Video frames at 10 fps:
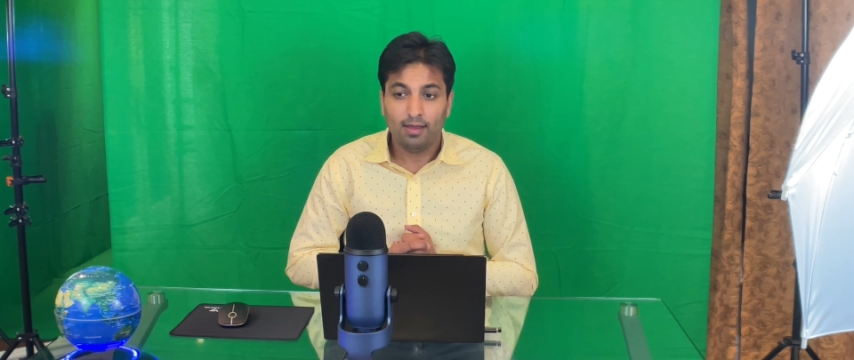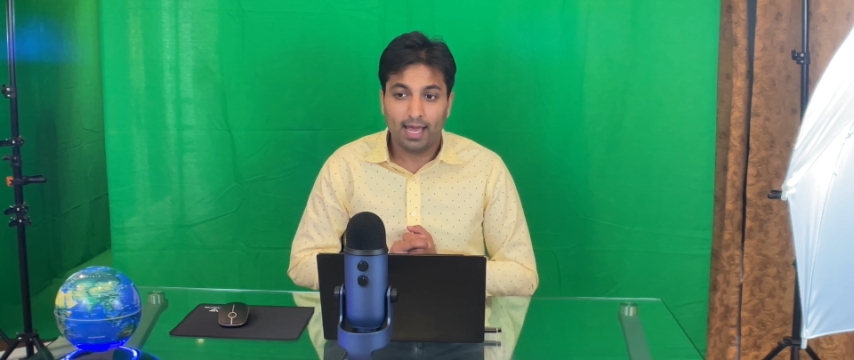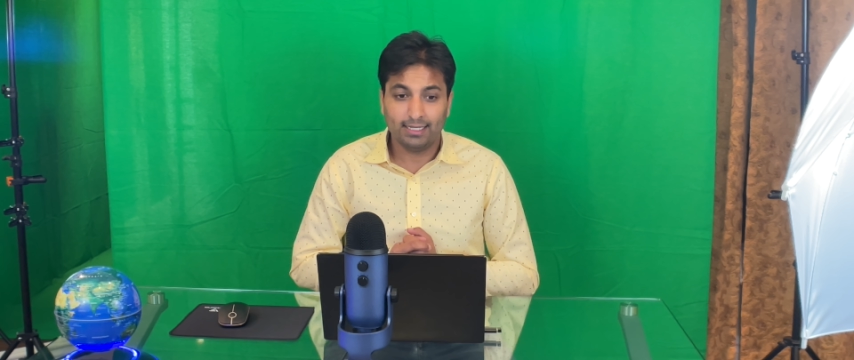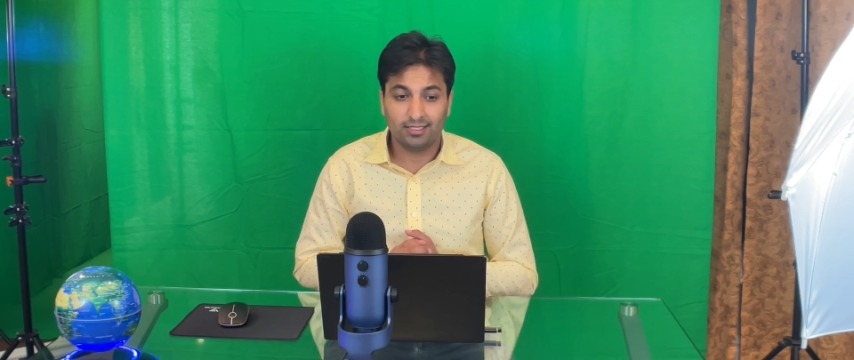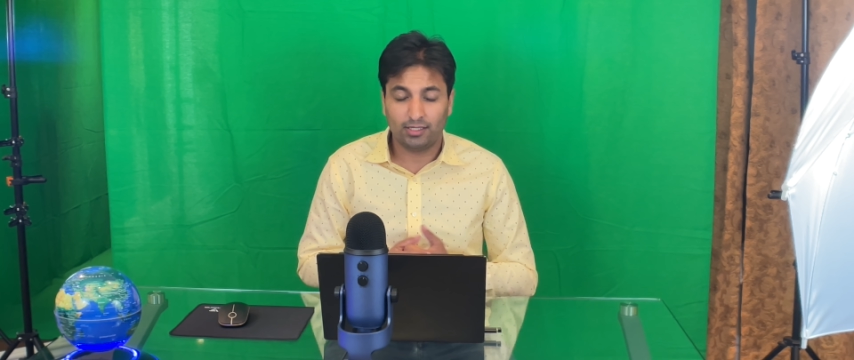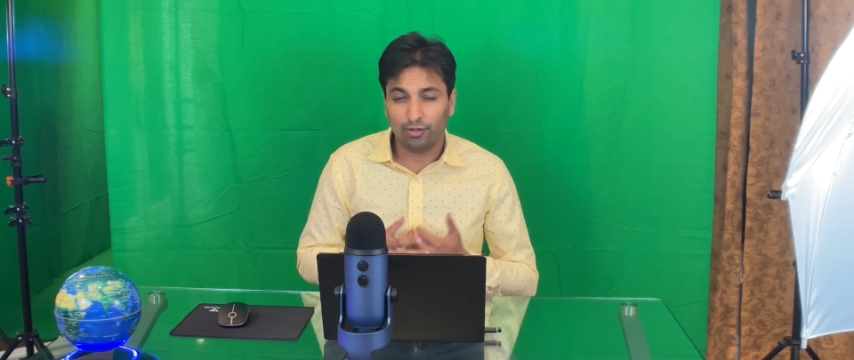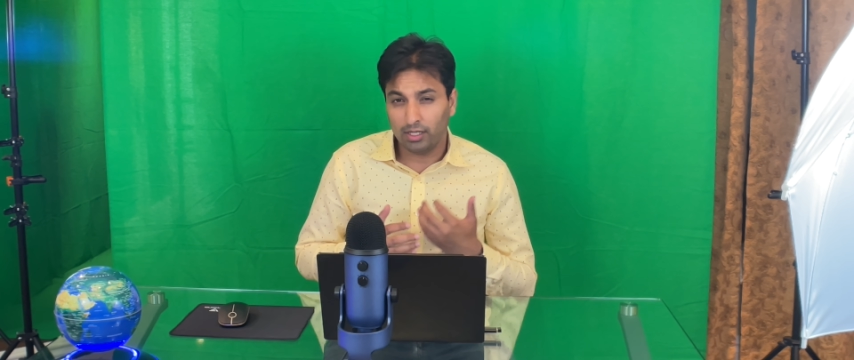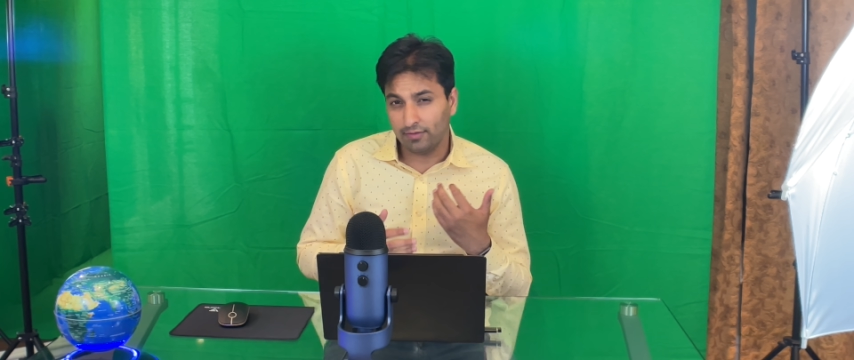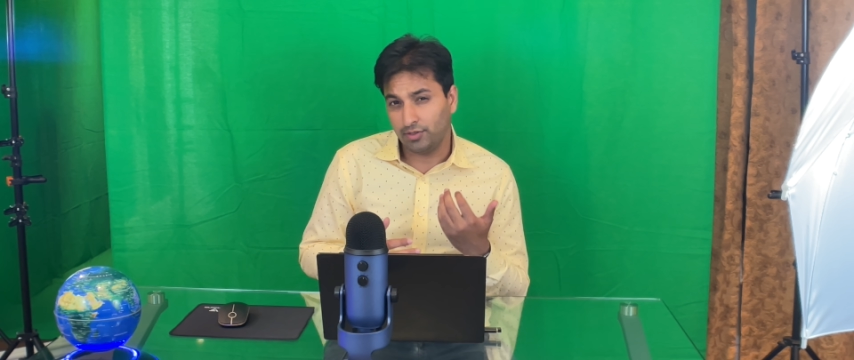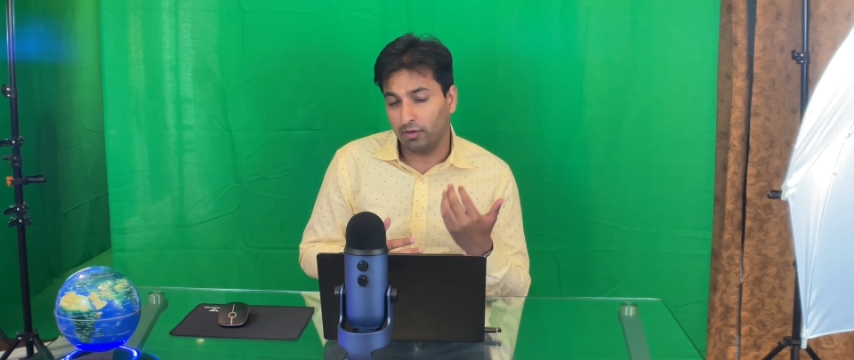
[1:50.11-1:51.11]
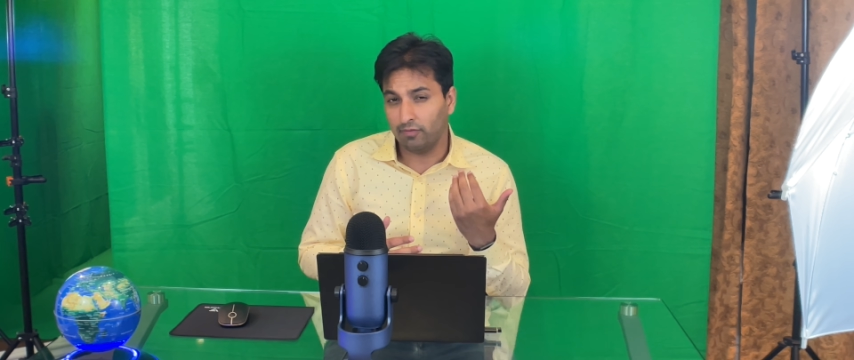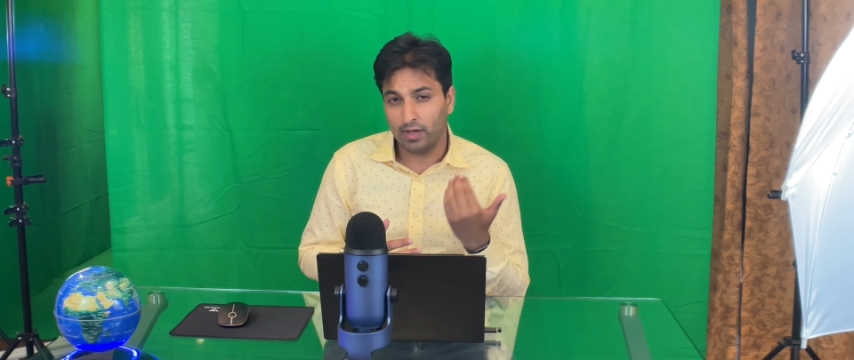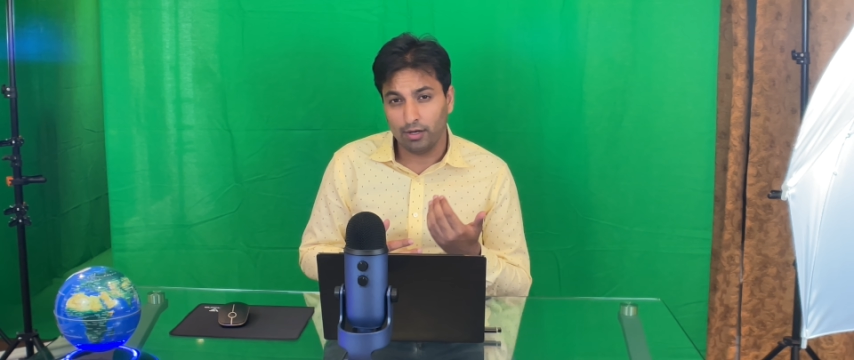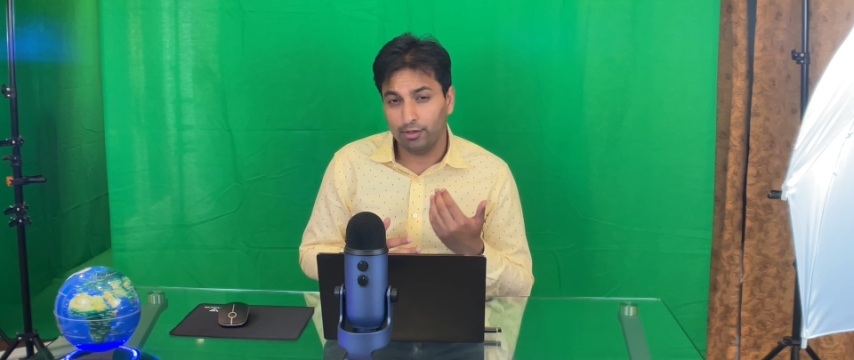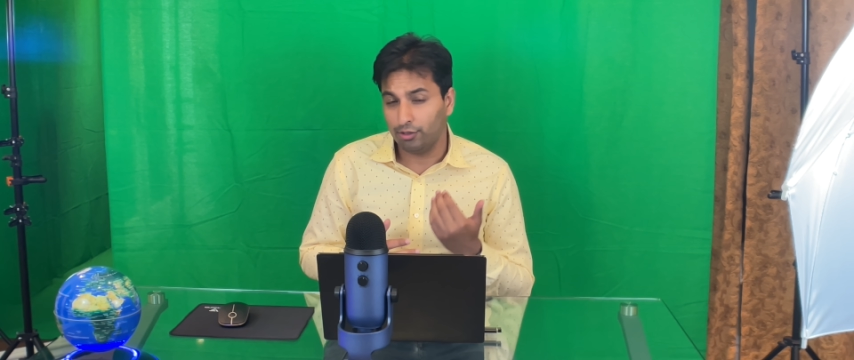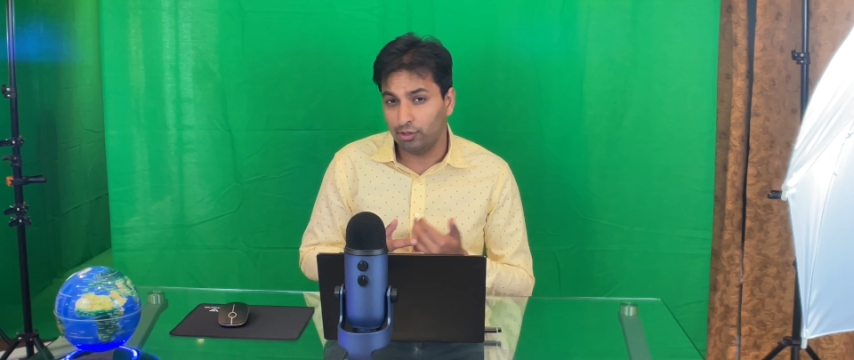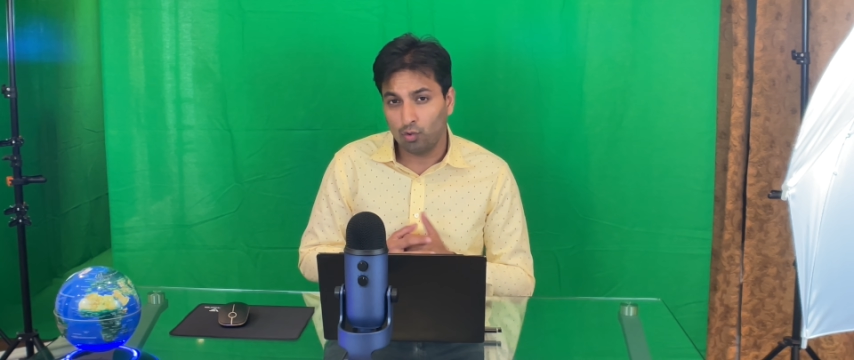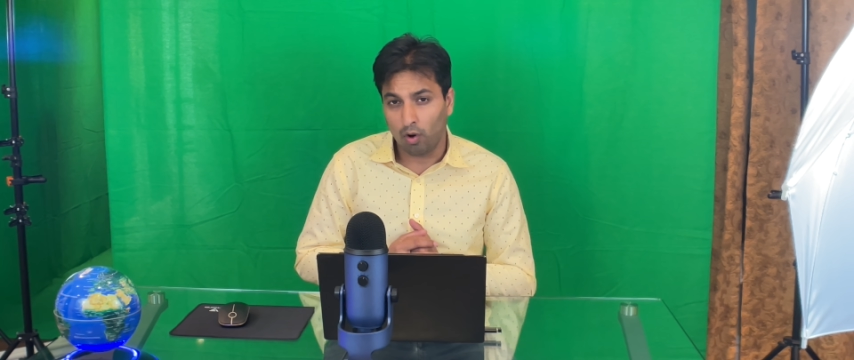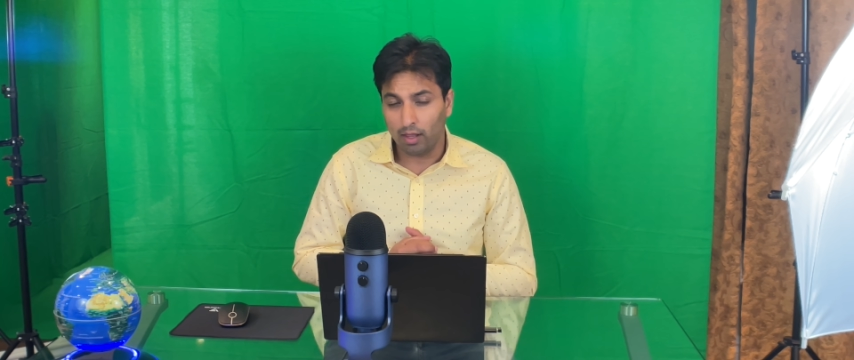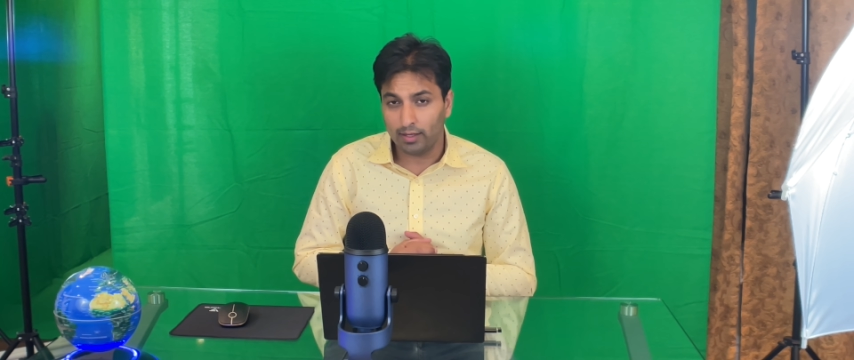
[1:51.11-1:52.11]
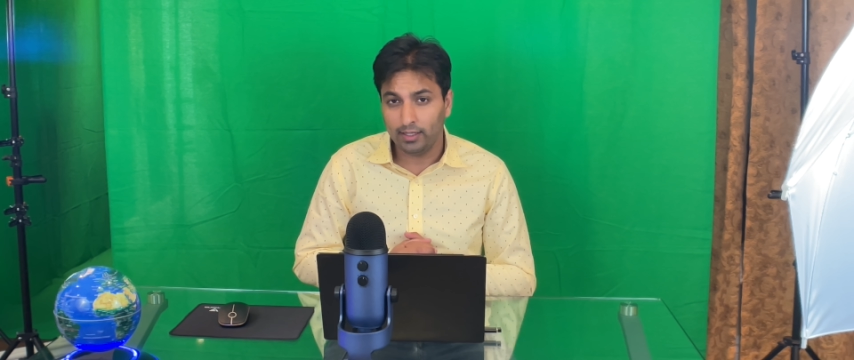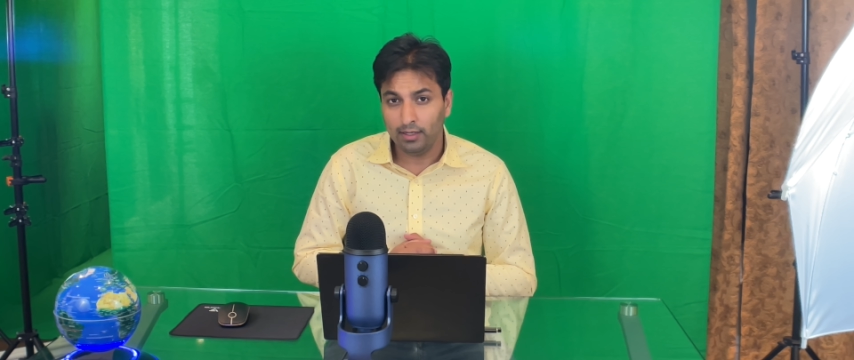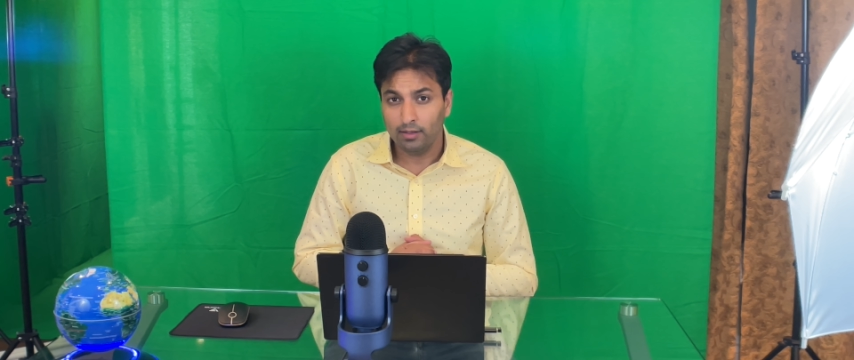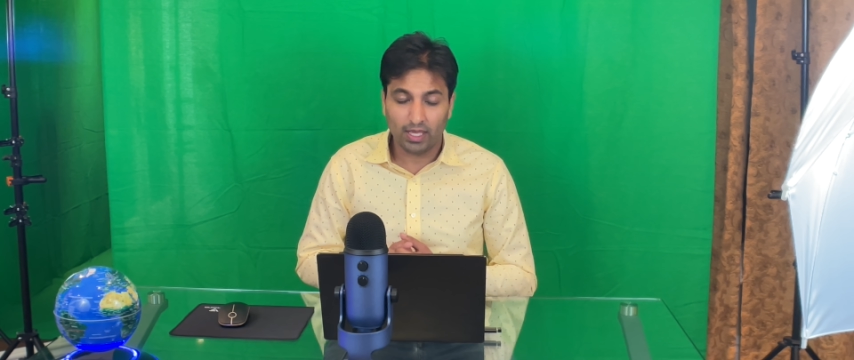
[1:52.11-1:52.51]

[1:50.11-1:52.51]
and still gives you a very good quality,